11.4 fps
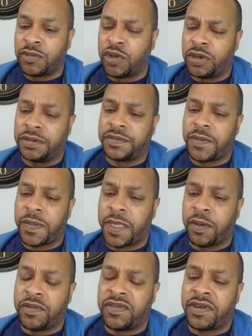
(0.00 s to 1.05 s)
Well,
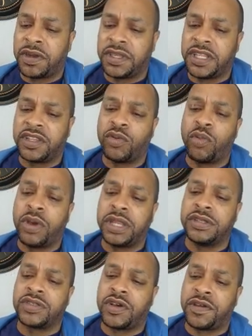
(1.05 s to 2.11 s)
we've already did the
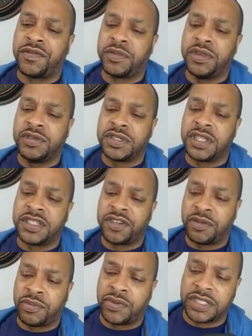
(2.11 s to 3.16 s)
one you saw from using the
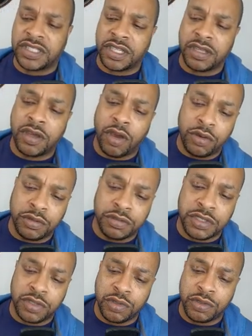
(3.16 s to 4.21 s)
Terra Bridge to go
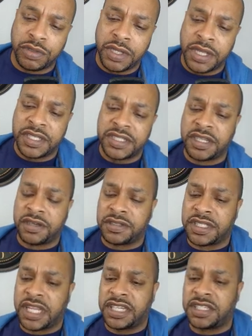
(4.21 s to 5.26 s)
to
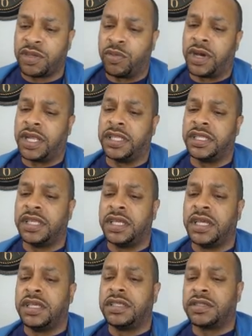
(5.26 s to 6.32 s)
Terra Station wallet.
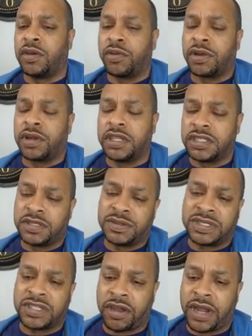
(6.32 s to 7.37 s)
So we're going to
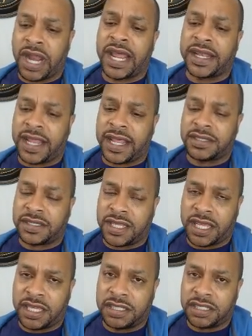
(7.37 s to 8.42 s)
just start at that
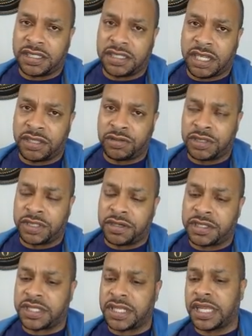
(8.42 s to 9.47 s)
stage on
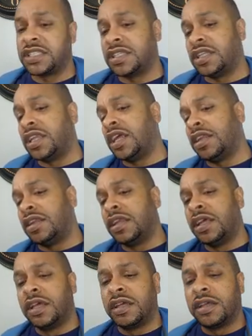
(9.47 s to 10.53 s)
Terra Station and
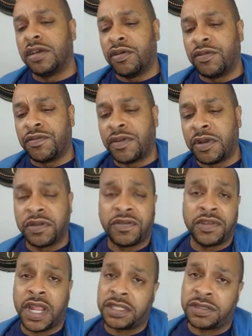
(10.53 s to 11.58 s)
go from, and
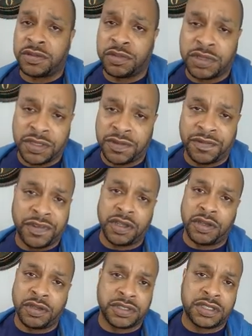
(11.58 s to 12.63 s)
if you notice, it was the
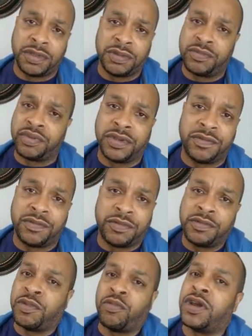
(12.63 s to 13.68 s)
video should be pre
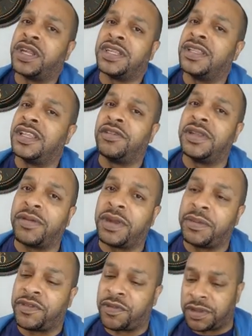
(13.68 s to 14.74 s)
one literally
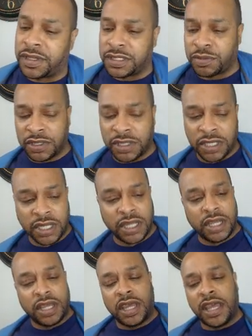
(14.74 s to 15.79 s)
right before this one.
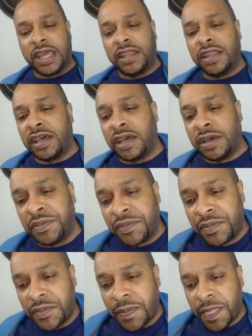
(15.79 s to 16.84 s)
And,
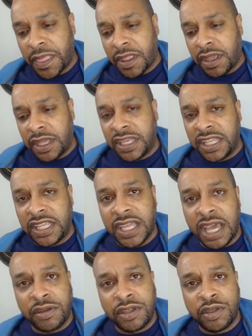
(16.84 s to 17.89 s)
um, in the
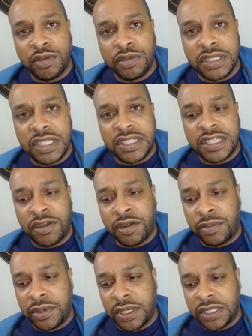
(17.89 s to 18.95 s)
how to use the
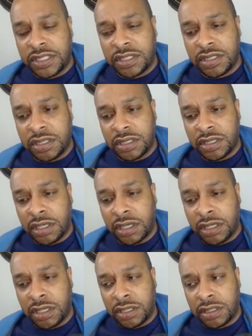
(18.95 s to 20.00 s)
Terra Bridge,
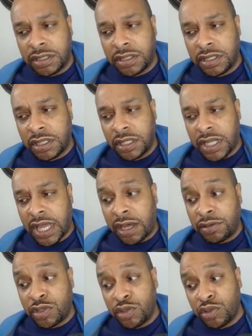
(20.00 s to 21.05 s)
uh,
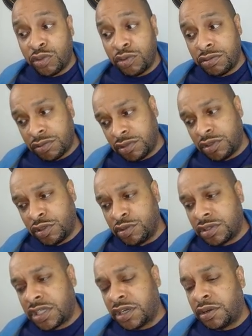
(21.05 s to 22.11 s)
how to
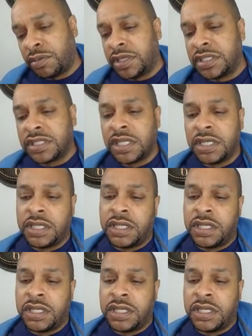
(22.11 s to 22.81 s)
use Terra Bridge.